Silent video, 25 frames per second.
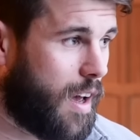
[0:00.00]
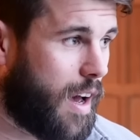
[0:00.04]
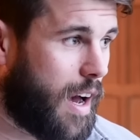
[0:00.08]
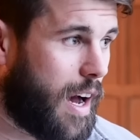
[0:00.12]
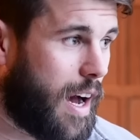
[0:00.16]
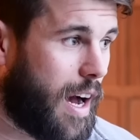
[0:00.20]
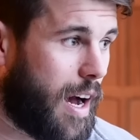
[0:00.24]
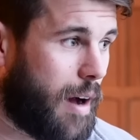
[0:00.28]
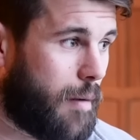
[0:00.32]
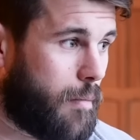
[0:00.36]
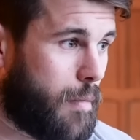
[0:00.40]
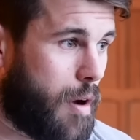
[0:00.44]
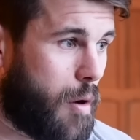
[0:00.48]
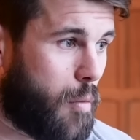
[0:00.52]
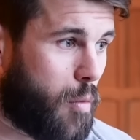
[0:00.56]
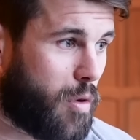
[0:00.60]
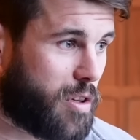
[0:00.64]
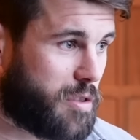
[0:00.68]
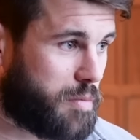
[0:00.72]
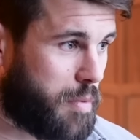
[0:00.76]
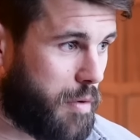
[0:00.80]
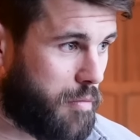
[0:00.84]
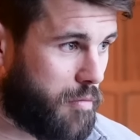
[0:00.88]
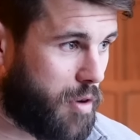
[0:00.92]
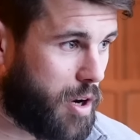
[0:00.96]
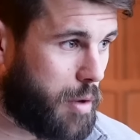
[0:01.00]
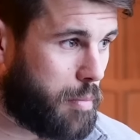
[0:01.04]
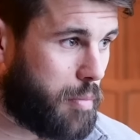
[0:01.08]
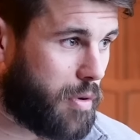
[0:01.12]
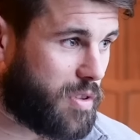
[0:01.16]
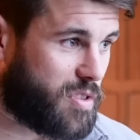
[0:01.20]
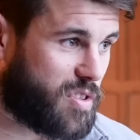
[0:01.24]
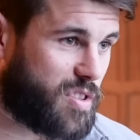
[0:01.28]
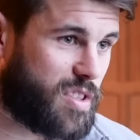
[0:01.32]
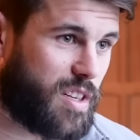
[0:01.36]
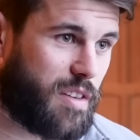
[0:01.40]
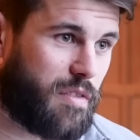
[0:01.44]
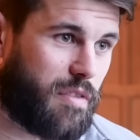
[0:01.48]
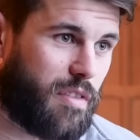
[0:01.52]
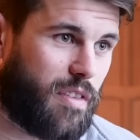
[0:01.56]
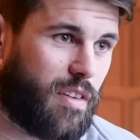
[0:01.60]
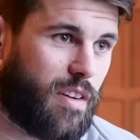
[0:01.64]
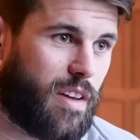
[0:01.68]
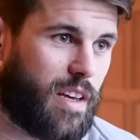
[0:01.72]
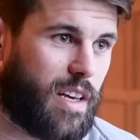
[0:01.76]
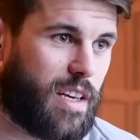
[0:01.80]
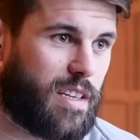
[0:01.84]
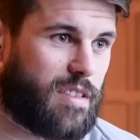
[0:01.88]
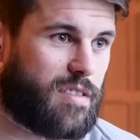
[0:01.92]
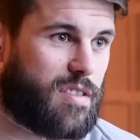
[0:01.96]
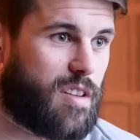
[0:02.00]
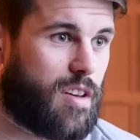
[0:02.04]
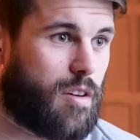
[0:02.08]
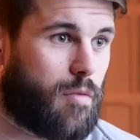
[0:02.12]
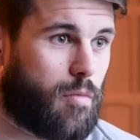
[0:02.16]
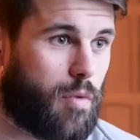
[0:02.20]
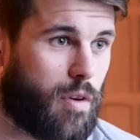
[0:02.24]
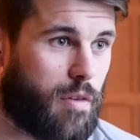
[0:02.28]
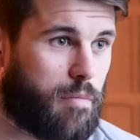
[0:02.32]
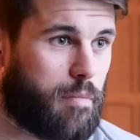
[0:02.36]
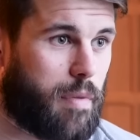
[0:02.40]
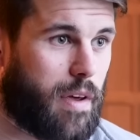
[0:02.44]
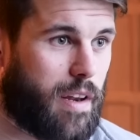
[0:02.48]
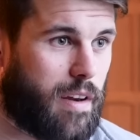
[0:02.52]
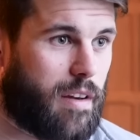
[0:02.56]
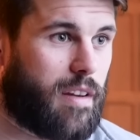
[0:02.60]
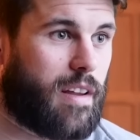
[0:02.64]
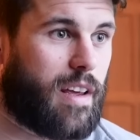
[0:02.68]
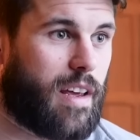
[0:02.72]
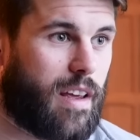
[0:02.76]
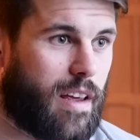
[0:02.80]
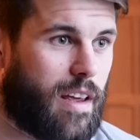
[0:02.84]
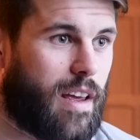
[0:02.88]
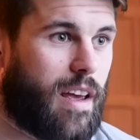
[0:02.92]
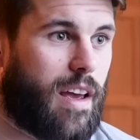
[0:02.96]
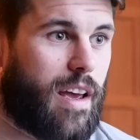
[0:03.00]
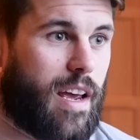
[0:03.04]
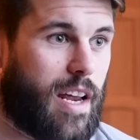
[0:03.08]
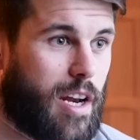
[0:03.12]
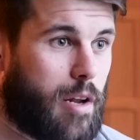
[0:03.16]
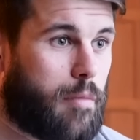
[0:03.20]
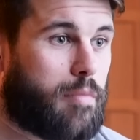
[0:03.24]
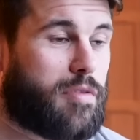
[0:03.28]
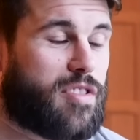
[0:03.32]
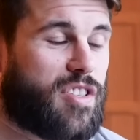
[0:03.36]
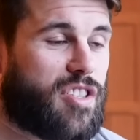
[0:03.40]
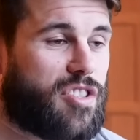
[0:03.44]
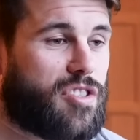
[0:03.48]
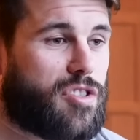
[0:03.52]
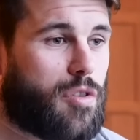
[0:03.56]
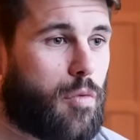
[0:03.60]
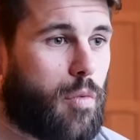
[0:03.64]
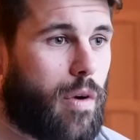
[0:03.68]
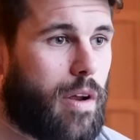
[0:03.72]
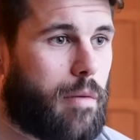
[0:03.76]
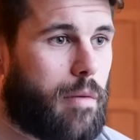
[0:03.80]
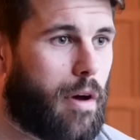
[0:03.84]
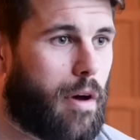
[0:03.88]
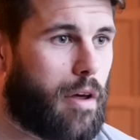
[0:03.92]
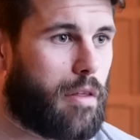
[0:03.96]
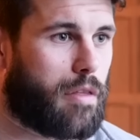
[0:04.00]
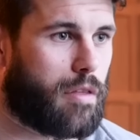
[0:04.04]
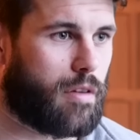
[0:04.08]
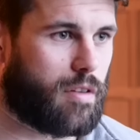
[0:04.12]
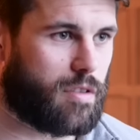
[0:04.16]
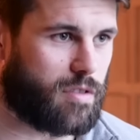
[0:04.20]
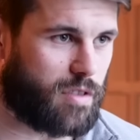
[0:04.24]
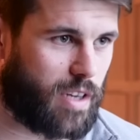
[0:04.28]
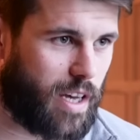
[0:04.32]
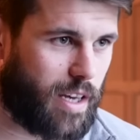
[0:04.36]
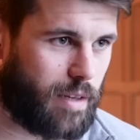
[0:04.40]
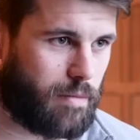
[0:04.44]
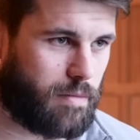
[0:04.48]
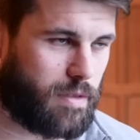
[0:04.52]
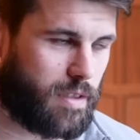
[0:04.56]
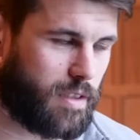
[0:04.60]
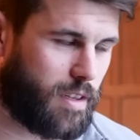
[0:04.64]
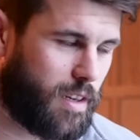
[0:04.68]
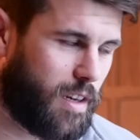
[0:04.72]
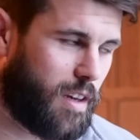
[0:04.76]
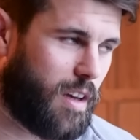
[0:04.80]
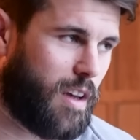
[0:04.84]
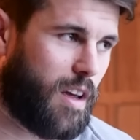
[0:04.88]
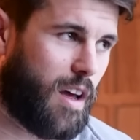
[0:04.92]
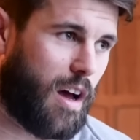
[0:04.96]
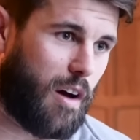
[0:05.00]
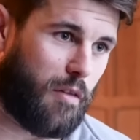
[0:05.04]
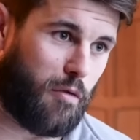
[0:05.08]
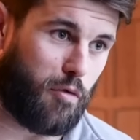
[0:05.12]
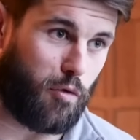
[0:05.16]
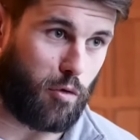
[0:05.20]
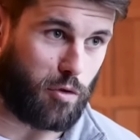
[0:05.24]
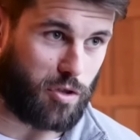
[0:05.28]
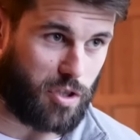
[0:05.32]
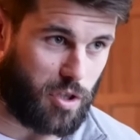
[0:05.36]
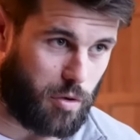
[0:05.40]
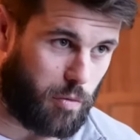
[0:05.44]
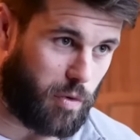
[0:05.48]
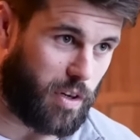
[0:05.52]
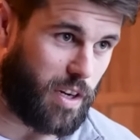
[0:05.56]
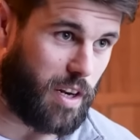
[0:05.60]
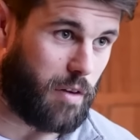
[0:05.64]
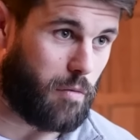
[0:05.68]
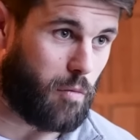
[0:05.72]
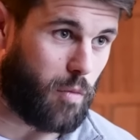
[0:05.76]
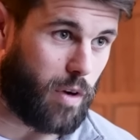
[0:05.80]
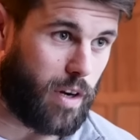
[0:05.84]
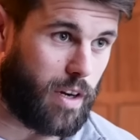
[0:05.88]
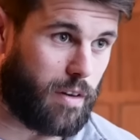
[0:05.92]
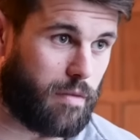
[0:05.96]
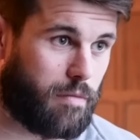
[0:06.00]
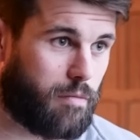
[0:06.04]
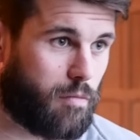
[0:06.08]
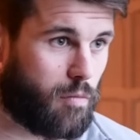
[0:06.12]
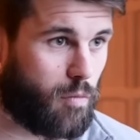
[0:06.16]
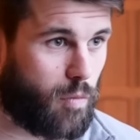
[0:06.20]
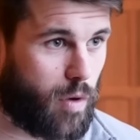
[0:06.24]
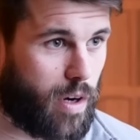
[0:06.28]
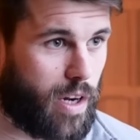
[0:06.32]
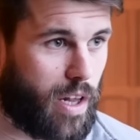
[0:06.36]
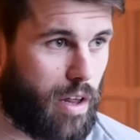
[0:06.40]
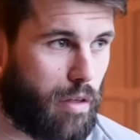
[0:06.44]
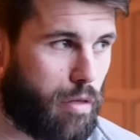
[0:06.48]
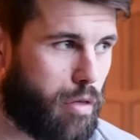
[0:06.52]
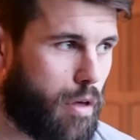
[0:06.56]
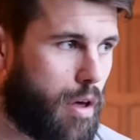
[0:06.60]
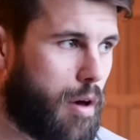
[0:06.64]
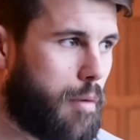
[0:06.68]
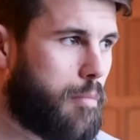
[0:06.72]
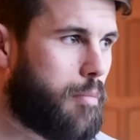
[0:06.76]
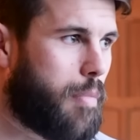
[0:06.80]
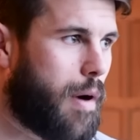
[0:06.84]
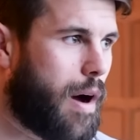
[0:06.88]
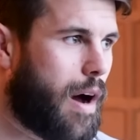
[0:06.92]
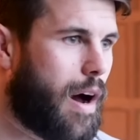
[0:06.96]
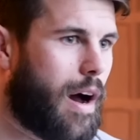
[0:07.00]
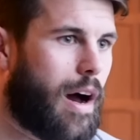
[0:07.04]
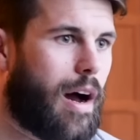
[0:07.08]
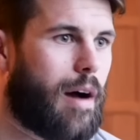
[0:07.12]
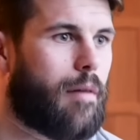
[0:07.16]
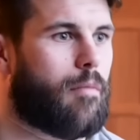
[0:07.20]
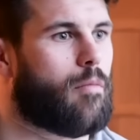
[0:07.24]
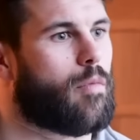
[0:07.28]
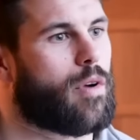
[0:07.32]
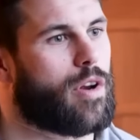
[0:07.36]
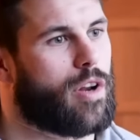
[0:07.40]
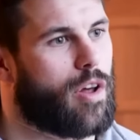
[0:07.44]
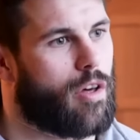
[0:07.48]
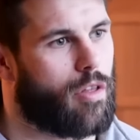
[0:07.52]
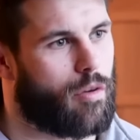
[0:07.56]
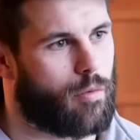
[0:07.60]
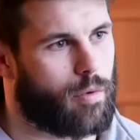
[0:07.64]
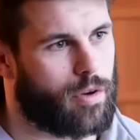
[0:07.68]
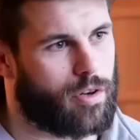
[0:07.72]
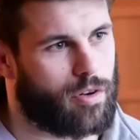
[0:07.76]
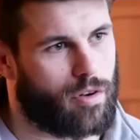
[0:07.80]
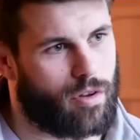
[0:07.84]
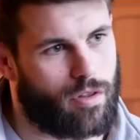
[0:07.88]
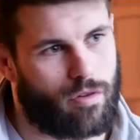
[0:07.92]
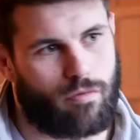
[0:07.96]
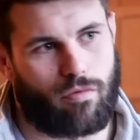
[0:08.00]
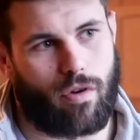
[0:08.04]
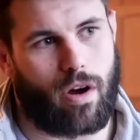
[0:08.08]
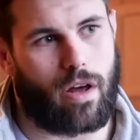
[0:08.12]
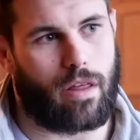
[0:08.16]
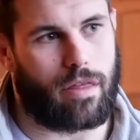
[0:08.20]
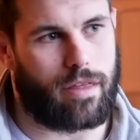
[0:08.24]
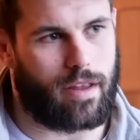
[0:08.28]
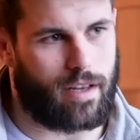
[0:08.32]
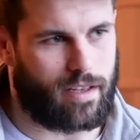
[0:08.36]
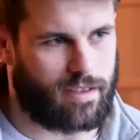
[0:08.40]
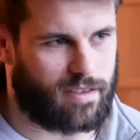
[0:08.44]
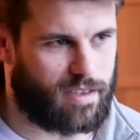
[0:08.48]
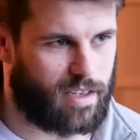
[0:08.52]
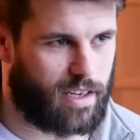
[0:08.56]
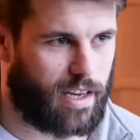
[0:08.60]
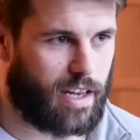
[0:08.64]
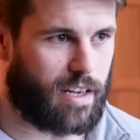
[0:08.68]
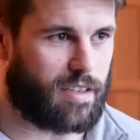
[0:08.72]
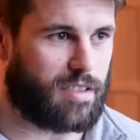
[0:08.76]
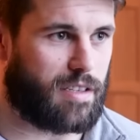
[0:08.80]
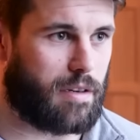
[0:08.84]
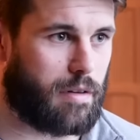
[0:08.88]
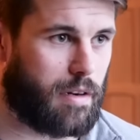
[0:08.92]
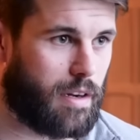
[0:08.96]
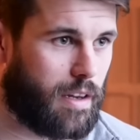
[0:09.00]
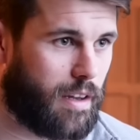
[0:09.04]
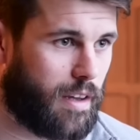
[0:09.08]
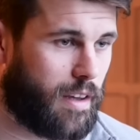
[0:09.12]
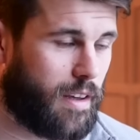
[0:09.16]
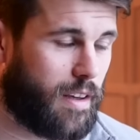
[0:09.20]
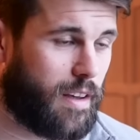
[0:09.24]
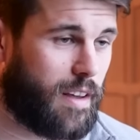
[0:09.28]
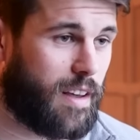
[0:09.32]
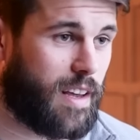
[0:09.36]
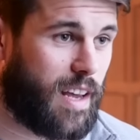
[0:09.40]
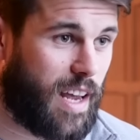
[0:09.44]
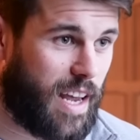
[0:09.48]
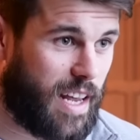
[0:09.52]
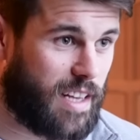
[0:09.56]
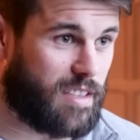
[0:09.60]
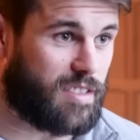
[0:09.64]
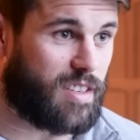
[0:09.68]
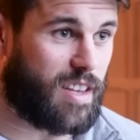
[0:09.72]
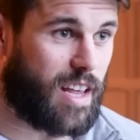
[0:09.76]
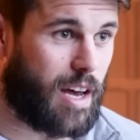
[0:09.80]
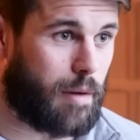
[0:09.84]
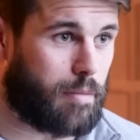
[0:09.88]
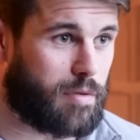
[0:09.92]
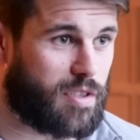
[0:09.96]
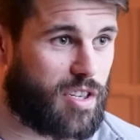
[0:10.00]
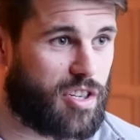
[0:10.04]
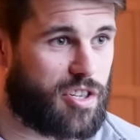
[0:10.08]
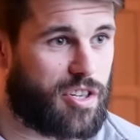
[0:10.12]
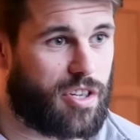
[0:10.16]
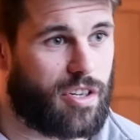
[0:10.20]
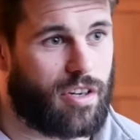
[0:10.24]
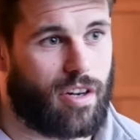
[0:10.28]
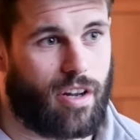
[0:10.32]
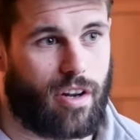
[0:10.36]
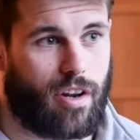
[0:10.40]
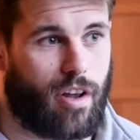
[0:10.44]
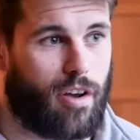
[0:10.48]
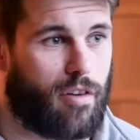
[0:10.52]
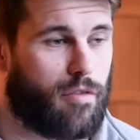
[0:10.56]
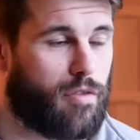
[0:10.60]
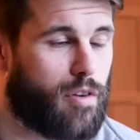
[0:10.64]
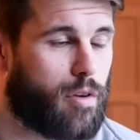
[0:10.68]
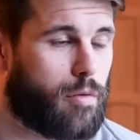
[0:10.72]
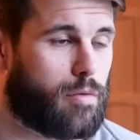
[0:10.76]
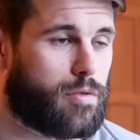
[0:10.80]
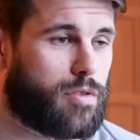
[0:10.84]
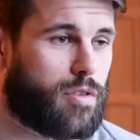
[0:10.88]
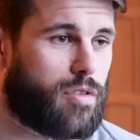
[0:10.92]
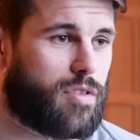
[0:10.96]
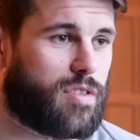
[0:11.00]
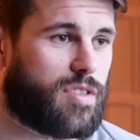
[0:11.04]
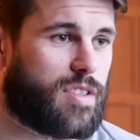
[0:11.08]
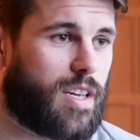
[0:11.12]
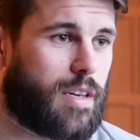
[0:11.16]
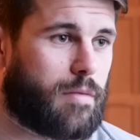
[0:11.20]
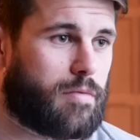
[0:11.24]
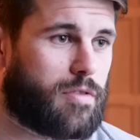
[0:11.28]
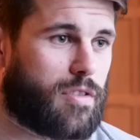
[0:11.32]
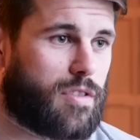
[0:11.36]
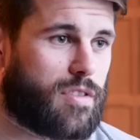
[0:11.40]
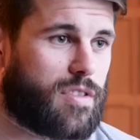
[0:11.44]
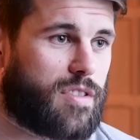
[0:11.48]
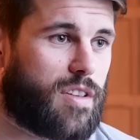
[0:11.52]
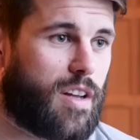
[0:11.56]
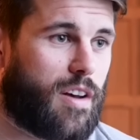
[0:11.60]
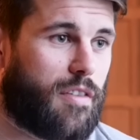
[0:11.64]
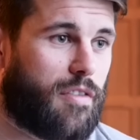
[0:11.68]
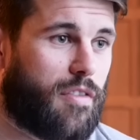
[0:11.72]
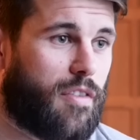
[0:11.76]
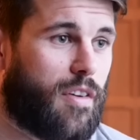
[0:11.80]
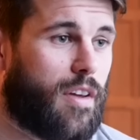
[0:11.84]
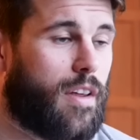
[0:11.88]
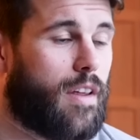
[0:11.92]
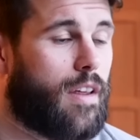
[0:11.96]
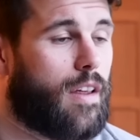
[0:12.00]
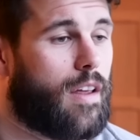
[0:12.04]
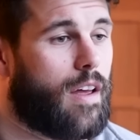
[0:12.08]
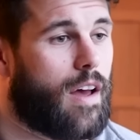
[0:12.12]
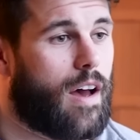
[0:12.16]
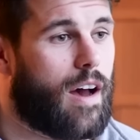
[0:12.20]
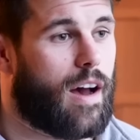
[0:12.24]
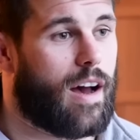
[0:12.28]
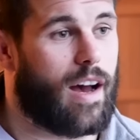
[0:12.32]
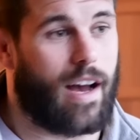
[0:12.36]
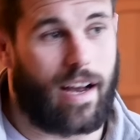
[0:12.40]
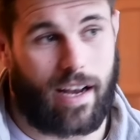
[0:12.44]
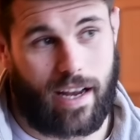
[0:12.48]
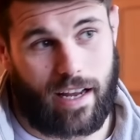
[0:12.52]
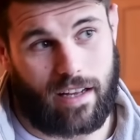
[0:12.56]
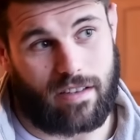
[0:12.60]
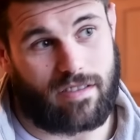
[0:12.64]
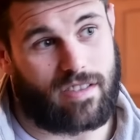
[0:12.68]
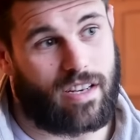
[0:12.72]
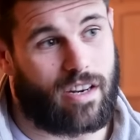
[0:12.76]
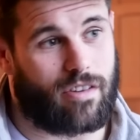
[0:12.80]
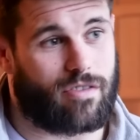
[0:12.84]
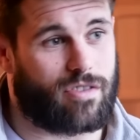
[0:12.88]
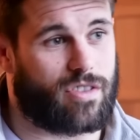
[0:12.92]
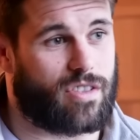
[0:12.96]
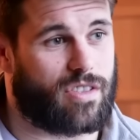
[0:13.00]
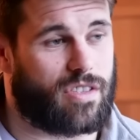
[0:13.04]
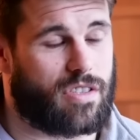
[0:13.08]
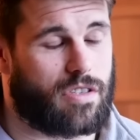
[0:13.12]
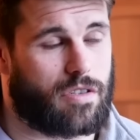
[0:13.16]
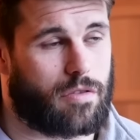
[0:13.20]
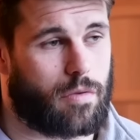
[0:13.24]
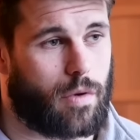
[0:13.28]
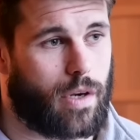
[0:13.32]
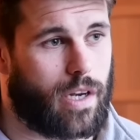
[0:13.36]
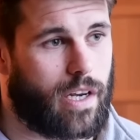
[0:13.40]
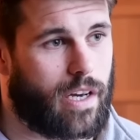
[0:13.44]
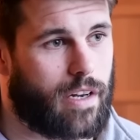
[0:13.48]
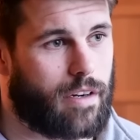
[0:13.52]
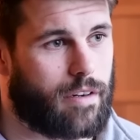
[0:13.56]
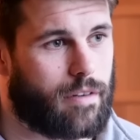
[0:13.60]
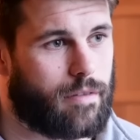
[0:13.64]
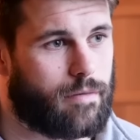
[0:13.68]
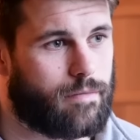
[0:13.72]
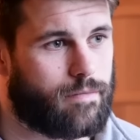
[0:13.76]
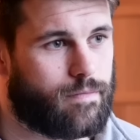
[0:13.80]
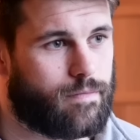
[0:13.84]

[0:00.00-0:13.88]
And what's been really positive is that we've been in a position to both those games. Unfortunately, we didn't win either, but we know that we're doing the right things to get us into that position, and hopefully we'll do the same sort of stuff against Saracens this weekend.